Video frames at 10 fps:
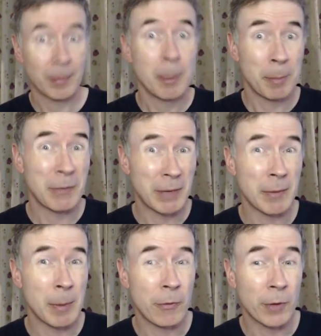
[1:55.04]
Big fan of
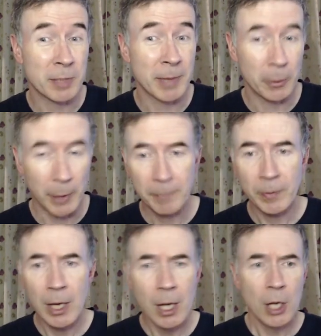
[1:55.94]
Emma Frost, by the way.
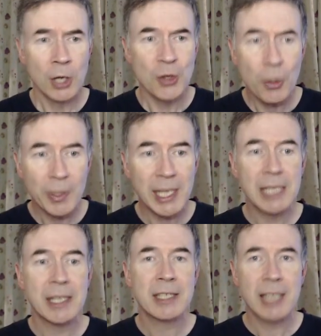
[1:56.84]
Nothing in
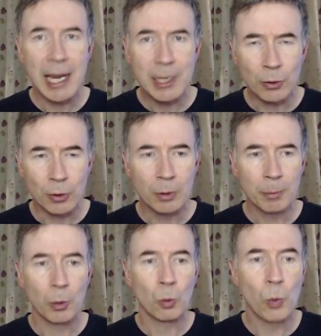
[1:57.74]
this title
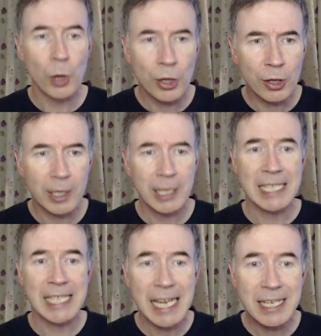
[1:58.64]
but work,
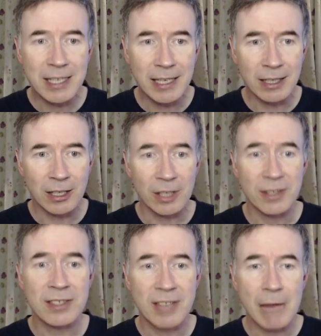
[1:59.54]
dating, and
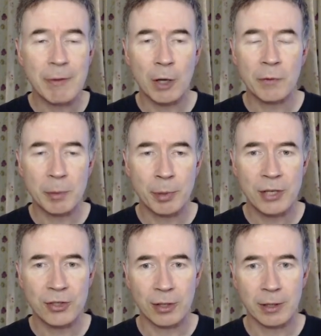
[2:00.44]
staving off
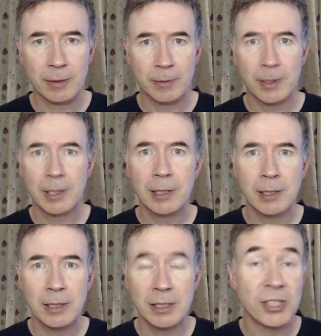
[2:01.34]
depression.
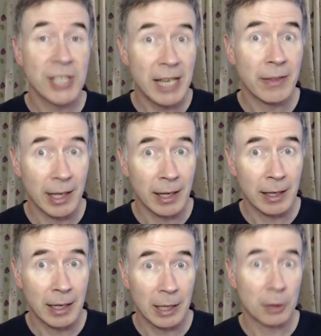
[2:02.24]
Did you get that?
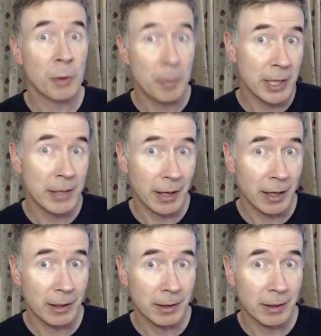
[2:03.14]
I'm going to repeat that.